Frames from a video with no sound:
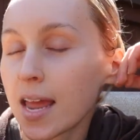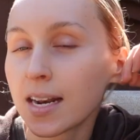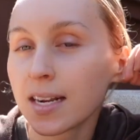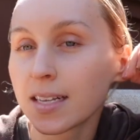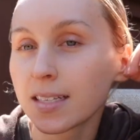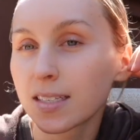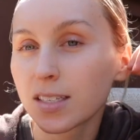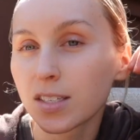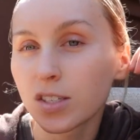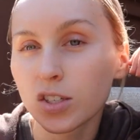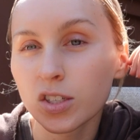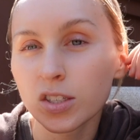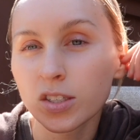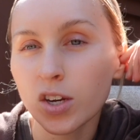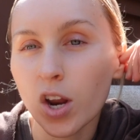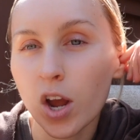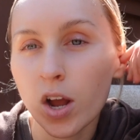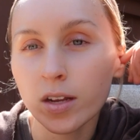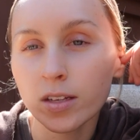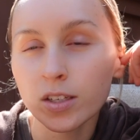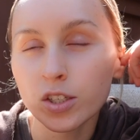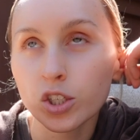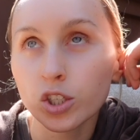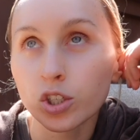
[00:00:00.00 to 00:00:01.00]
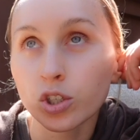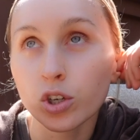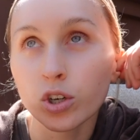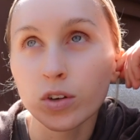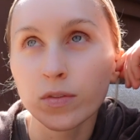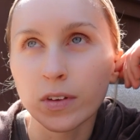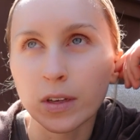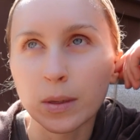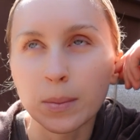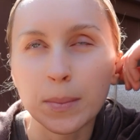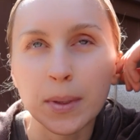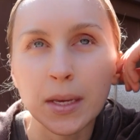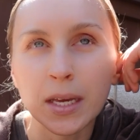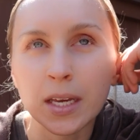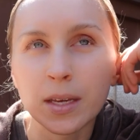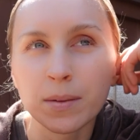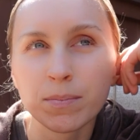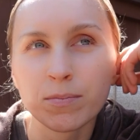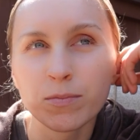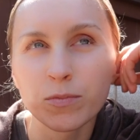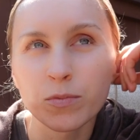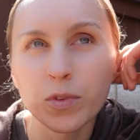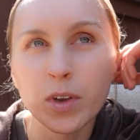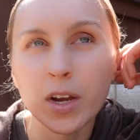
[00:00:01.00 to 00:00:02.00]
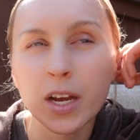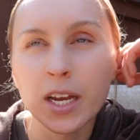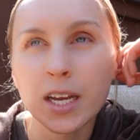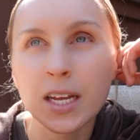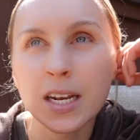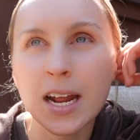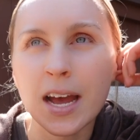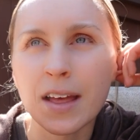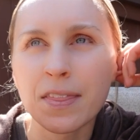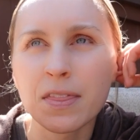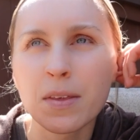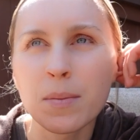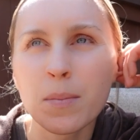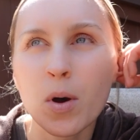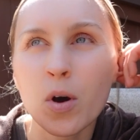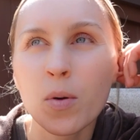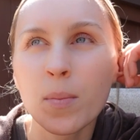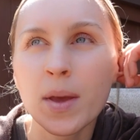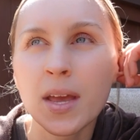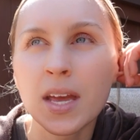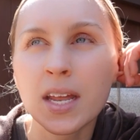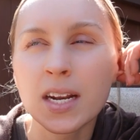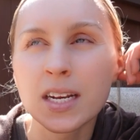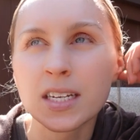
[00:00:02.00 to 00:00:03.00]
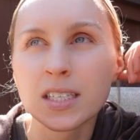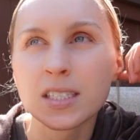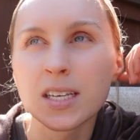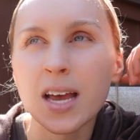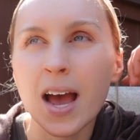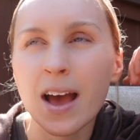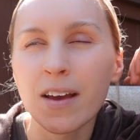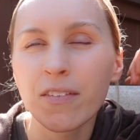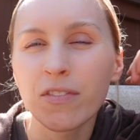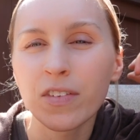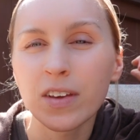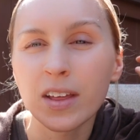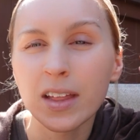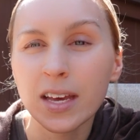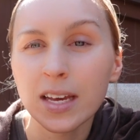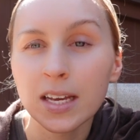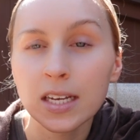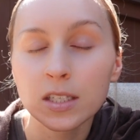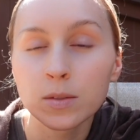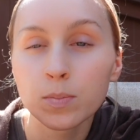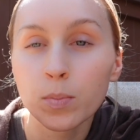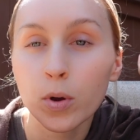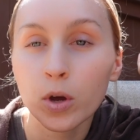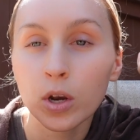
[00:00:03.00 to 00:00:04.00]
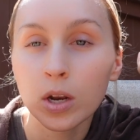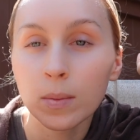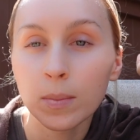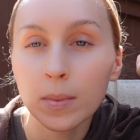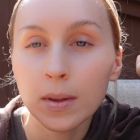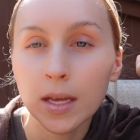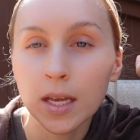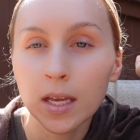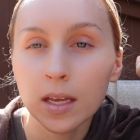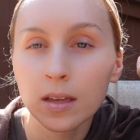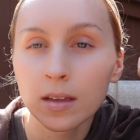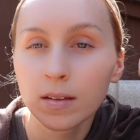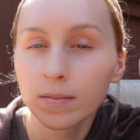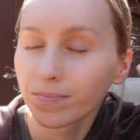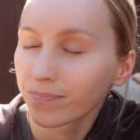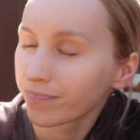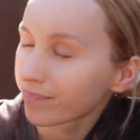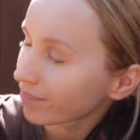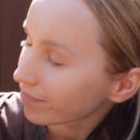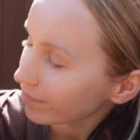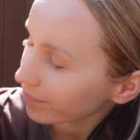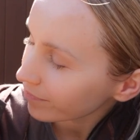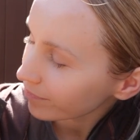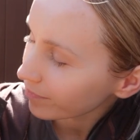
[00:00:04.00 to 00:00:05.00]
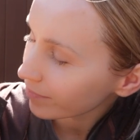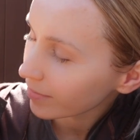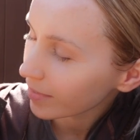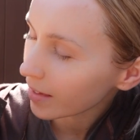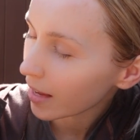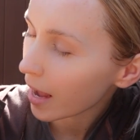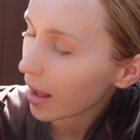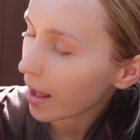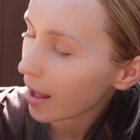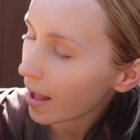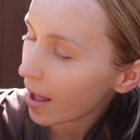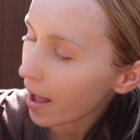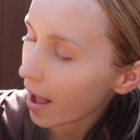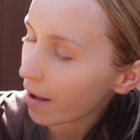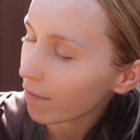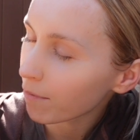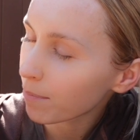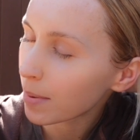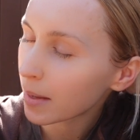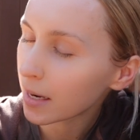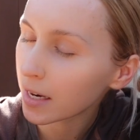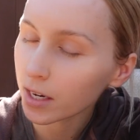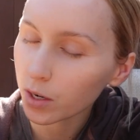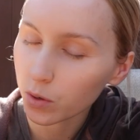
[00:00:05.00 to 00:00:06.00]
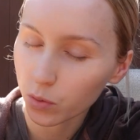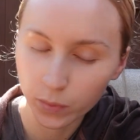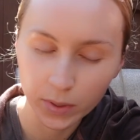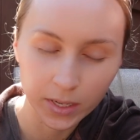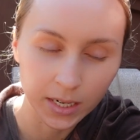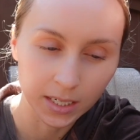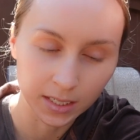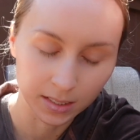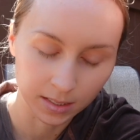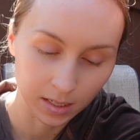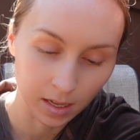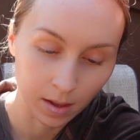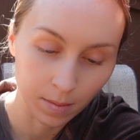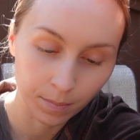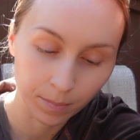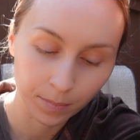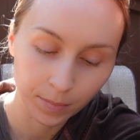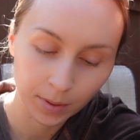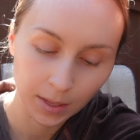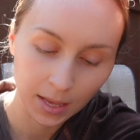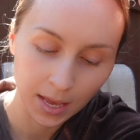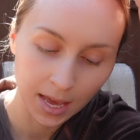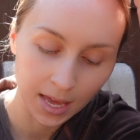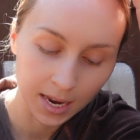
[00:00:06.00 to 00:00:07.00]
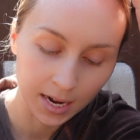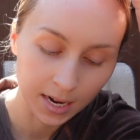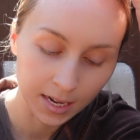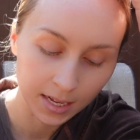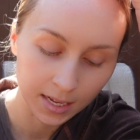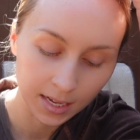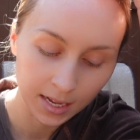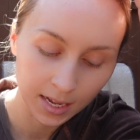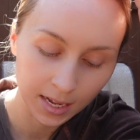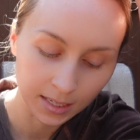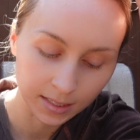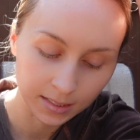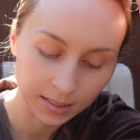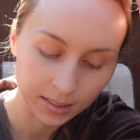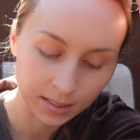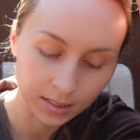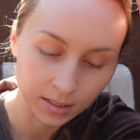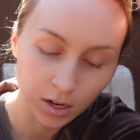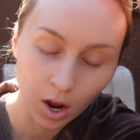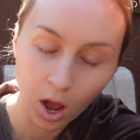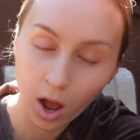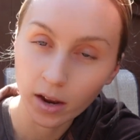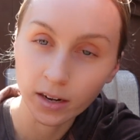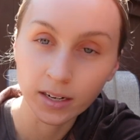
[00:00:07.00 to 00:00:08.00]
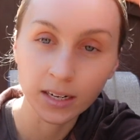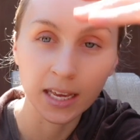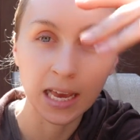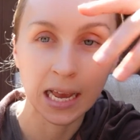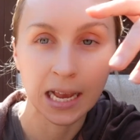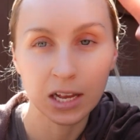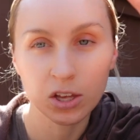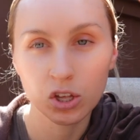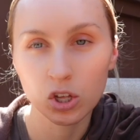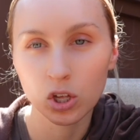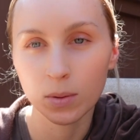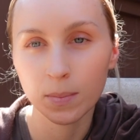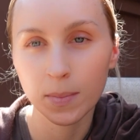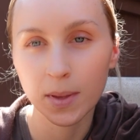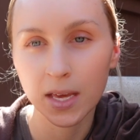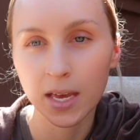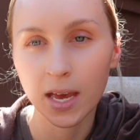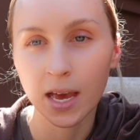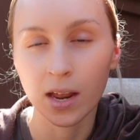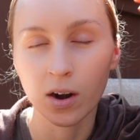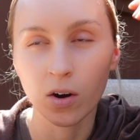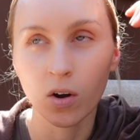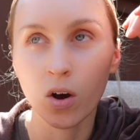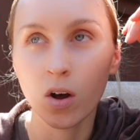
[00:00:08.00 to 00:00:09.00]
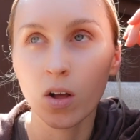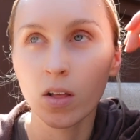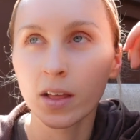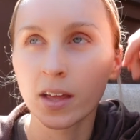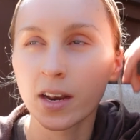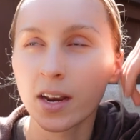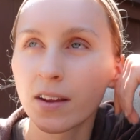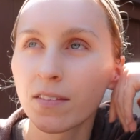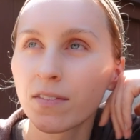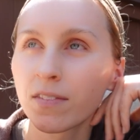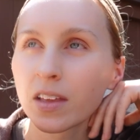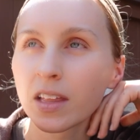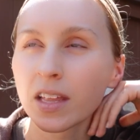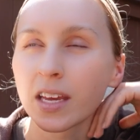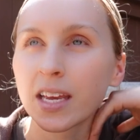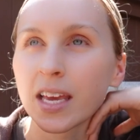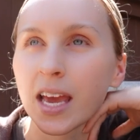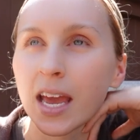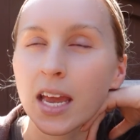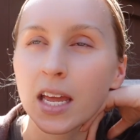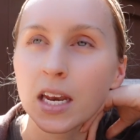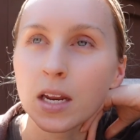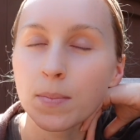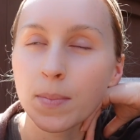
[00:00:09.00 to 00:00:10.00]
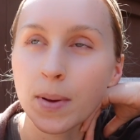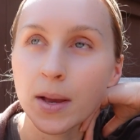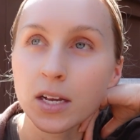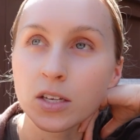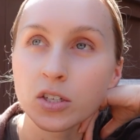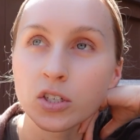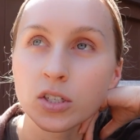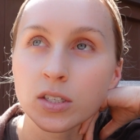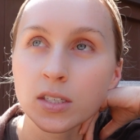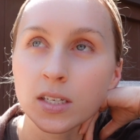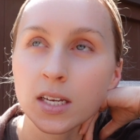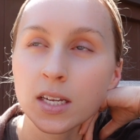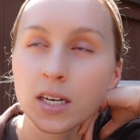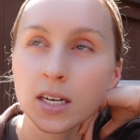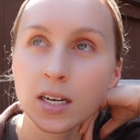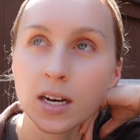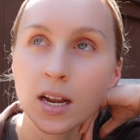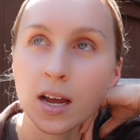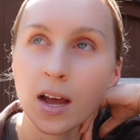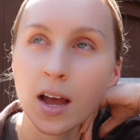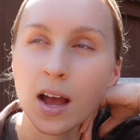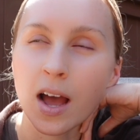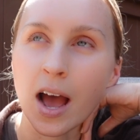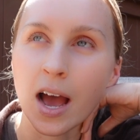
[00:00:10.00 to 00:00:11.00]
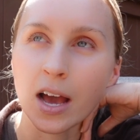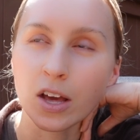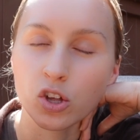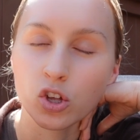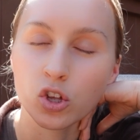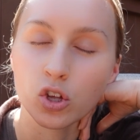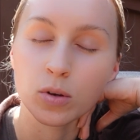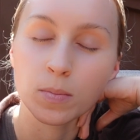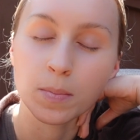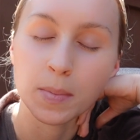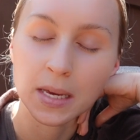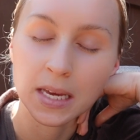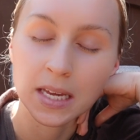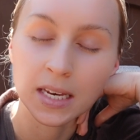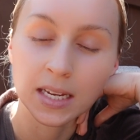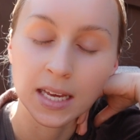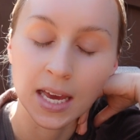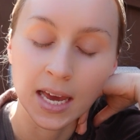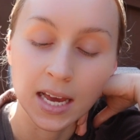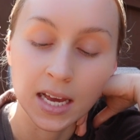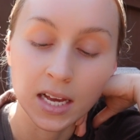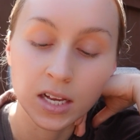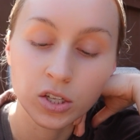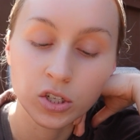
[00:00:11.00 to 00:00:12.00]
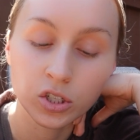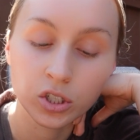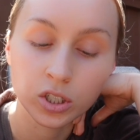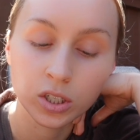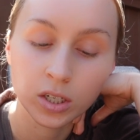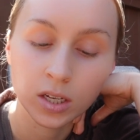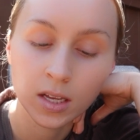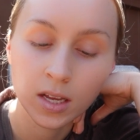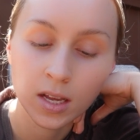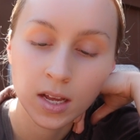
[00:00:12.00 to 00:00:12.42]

and it's just not serving me right at the moment. I feel like it's putting me, I've been in a reading slump and it's not engaging me at all, and I feel like 80 pages in and I should be engaged.